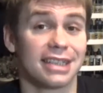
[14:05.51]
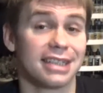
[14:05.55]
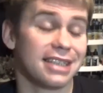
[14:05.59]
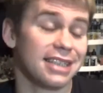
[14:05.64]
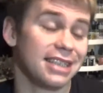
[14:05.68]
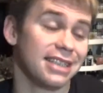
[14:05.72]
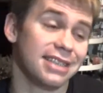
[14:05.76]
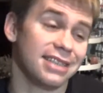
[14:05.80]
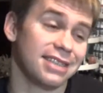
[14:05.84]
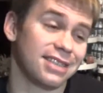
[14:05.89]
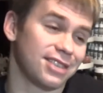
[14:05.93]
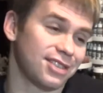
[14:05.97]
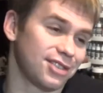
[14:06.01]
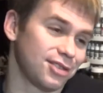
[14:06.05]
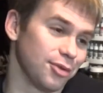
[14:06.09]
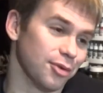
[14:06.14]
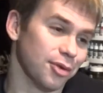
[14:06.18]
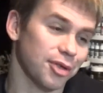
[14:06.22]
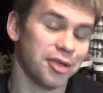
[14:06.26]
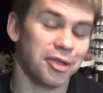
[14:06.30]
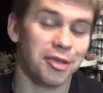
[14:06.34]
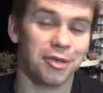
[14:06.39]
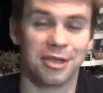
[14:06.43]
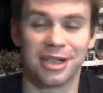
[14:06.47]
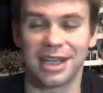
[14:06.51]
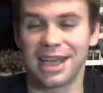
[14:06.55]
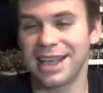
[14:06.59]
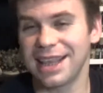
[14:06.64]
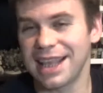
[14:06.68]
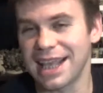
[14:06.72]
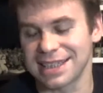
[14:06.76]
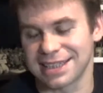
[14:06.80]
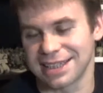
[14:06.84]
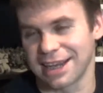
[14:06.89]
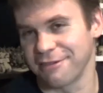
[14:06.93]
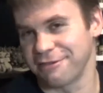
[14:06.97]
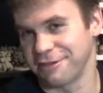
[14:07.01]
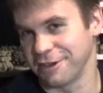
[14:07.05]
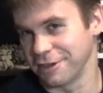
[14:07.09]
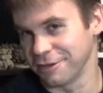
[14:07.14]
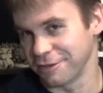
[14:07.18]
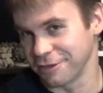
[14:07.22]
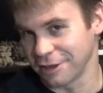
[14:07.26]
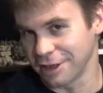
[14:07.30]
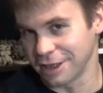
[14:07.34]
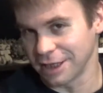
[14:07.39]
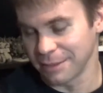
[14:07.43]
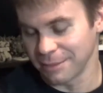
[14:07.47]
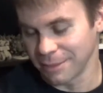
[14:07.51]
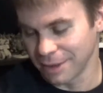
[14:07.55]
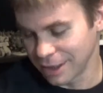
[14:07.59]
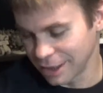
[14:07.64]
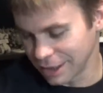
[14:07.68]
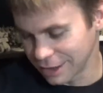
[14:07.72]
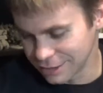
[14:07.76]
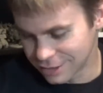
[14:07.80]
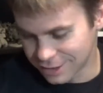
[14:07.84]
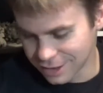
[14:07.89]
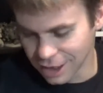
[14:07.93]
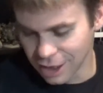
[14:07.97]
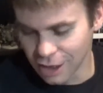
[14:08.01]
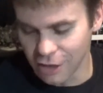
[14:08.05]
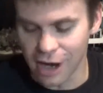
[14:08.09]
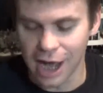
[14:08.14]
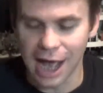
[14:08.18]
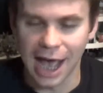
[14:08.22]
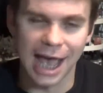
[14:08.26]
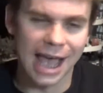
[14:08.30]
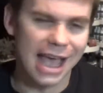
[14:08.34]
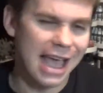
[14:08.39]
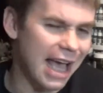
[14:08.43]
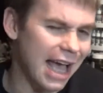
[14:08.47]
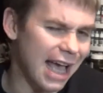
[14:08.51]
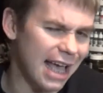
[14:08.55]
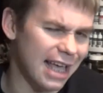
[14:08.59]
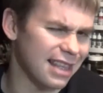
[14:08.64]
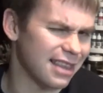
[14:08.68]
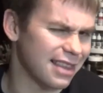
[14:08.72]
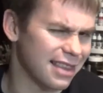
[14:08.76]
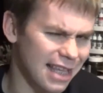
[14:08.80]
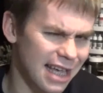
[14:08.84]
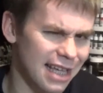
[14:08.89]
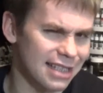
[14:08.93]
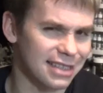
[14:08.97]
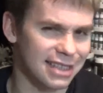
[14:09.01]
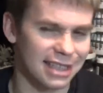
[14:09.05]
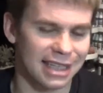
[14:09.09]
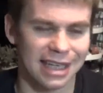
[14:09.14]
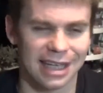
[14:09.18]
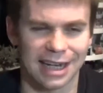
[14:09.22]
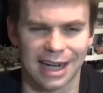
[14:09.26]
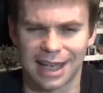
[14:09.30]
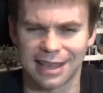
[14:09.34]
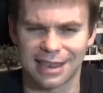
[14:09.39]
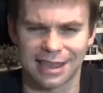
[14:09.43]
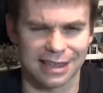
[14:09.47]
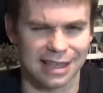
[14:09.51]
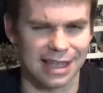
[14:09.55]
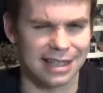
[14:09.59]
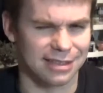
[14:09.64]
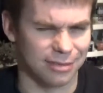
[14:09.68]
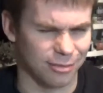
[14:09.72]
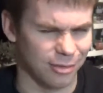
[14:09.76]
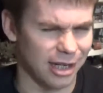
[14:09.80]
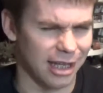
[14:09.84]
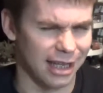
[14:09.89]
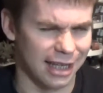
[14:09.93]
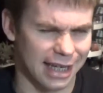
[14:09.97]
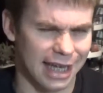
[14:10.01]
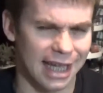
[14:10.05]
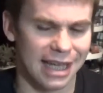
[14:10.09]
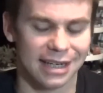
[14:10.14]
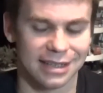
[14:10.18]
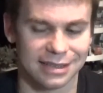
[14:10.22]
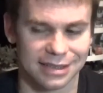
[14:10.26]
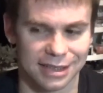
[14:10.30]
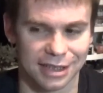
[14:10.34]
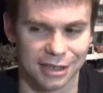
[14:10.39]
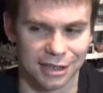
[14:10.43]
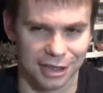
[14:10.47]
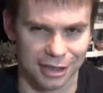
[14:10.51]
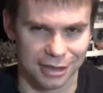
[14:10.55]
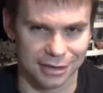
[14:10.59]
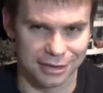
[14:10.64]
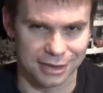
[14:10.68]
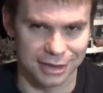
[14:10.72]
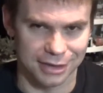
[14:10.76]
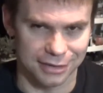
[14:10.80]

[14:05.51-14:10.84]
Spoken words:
he's screwed, and that's not fun for anybody. So I think that's relegated to your